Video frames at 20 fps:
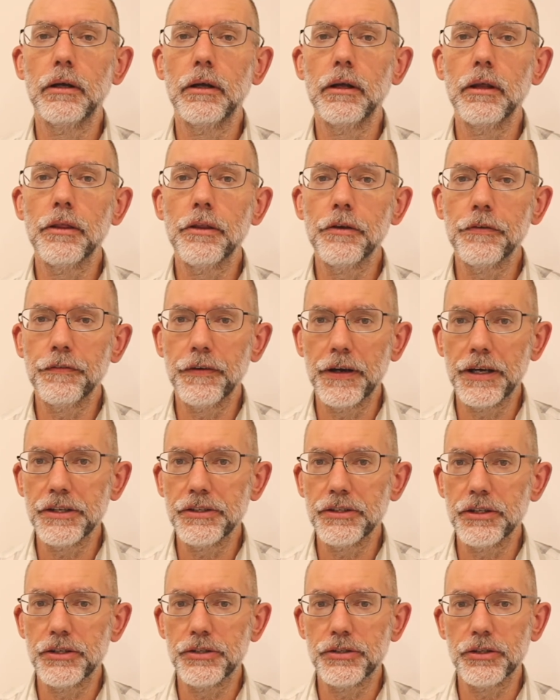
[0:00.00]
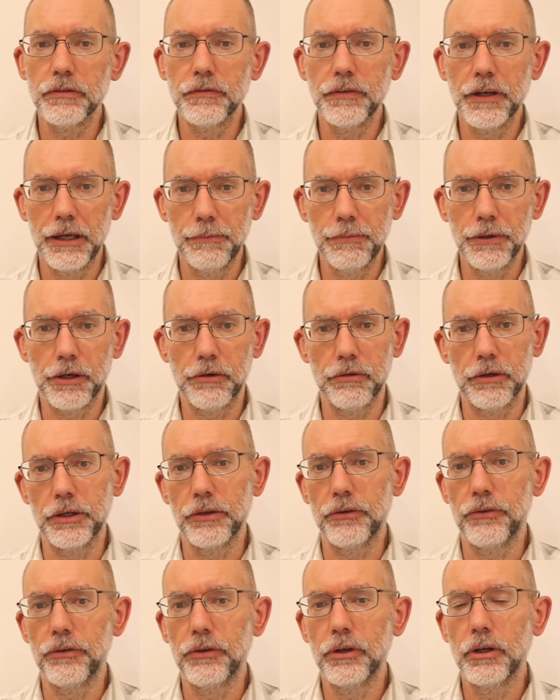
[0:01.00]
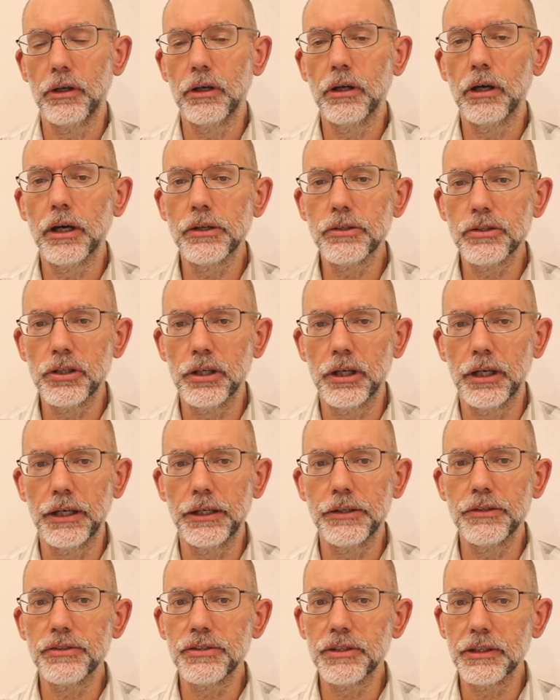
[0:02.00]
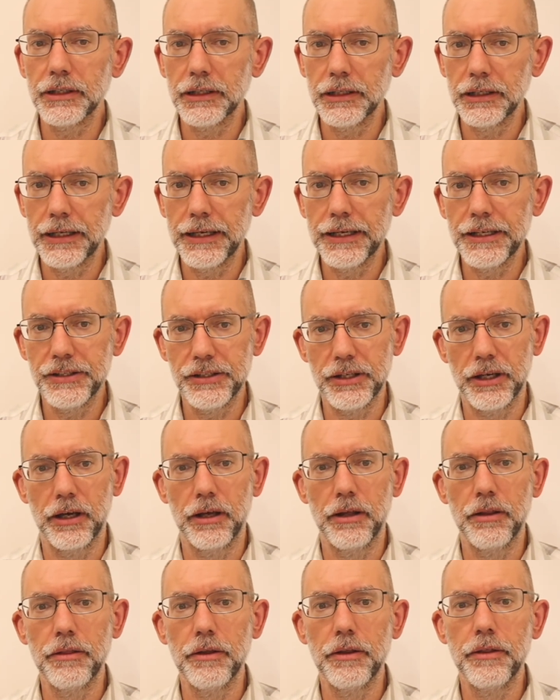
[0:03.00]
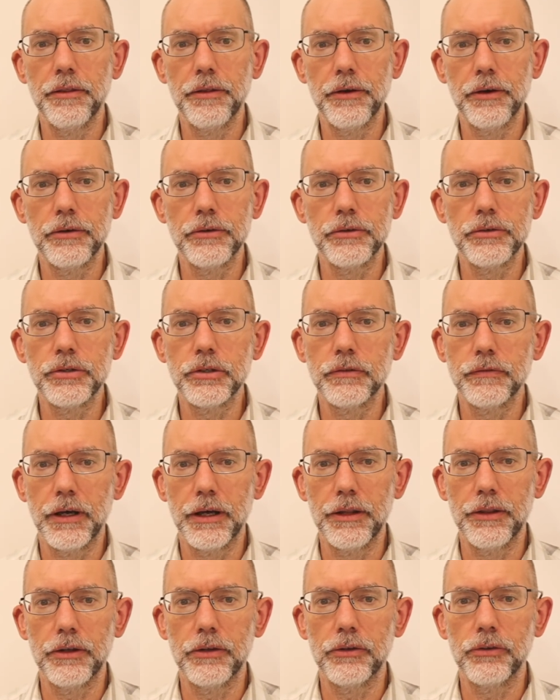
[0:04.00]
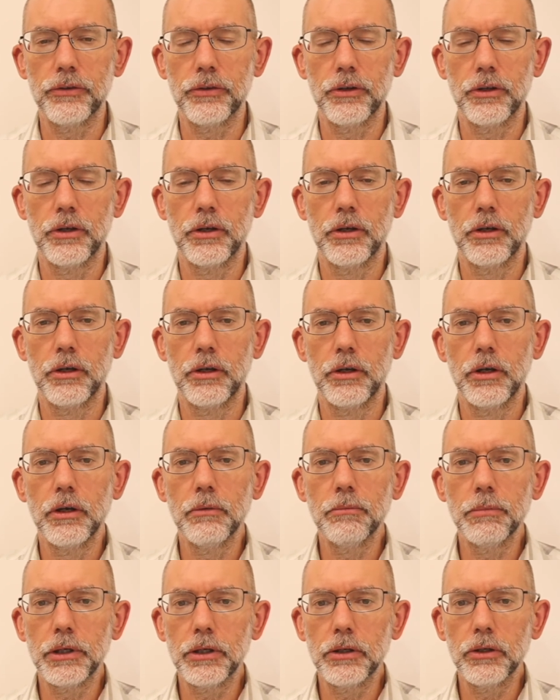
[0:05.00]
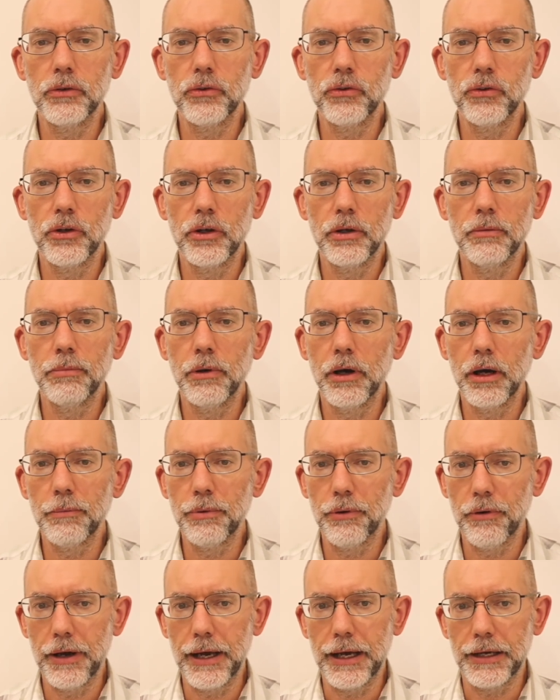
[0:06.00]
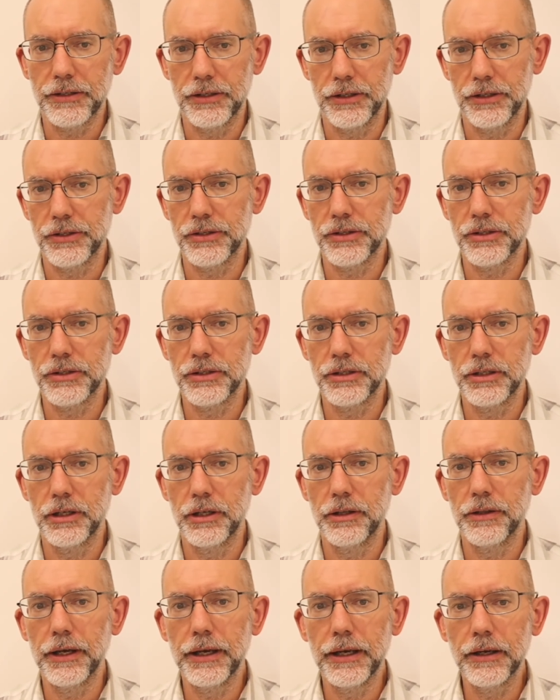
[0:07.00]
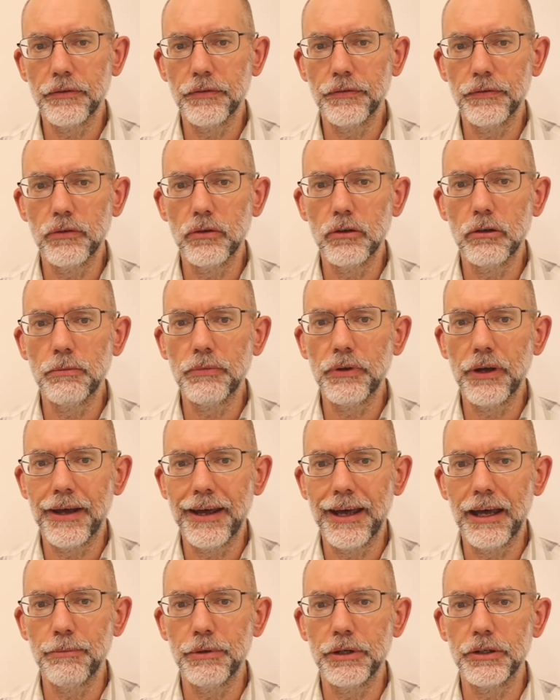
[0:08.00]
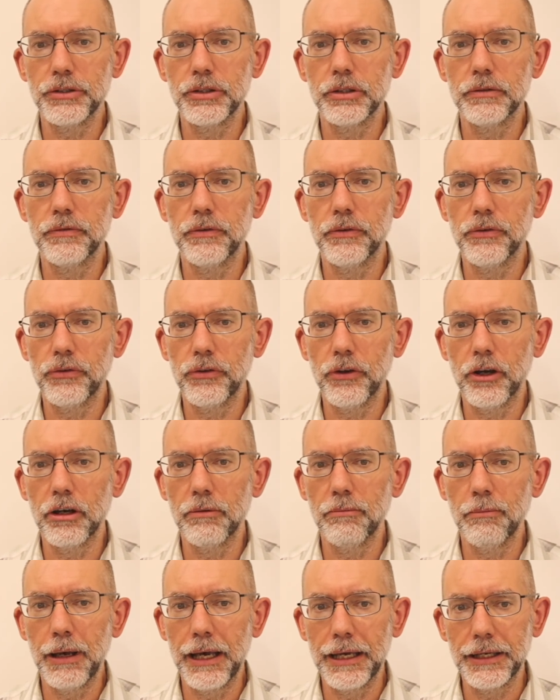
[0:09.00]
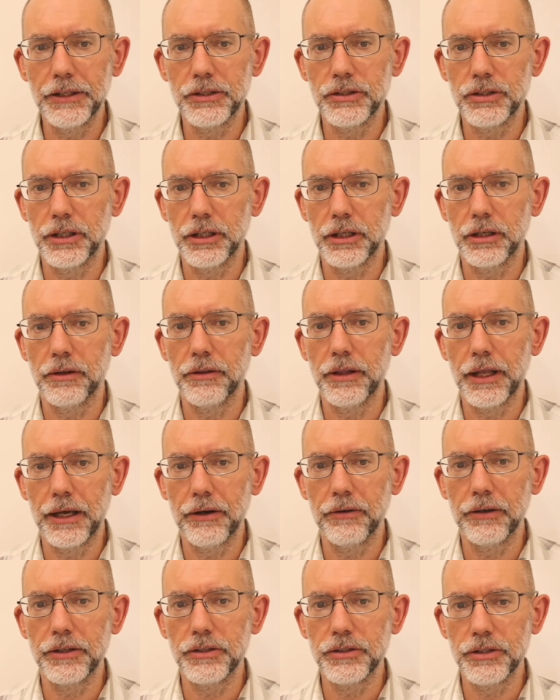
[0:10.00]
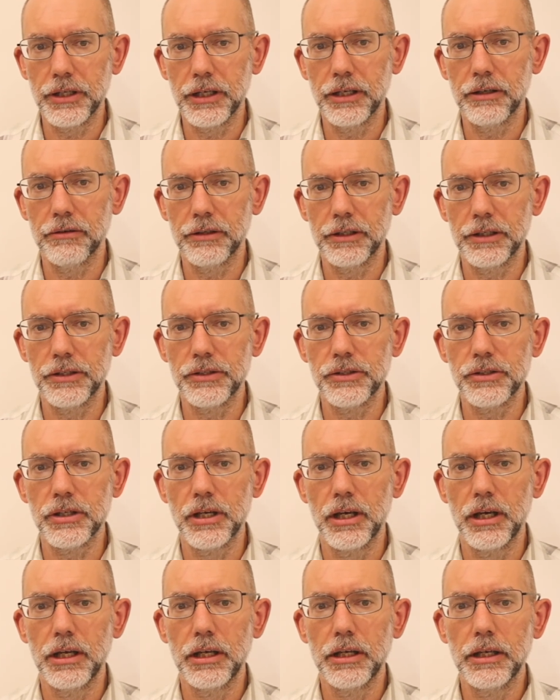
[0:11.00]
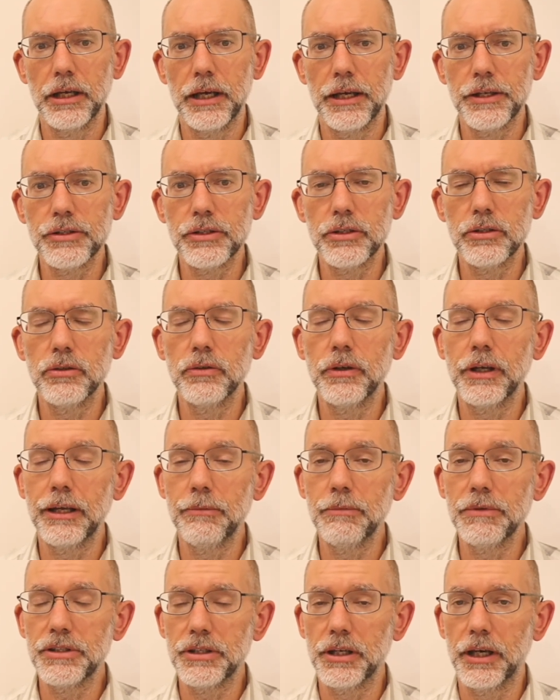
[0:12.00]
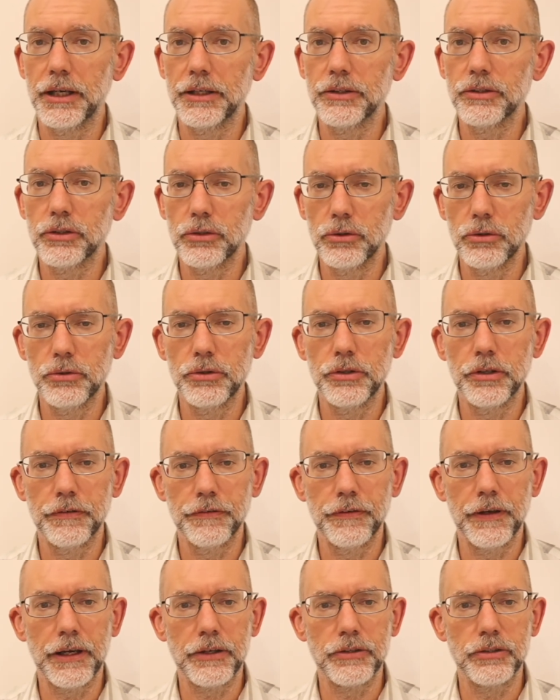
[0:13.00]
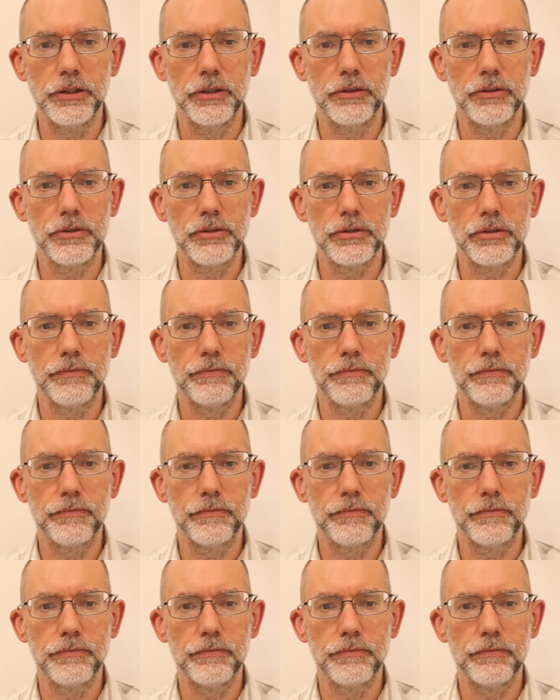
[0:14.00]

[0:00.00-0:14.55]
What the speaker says: The faces of hypocrites are changed later than those of others, because by practice they had formed a habit of so managing their interiors as to imitate good affections.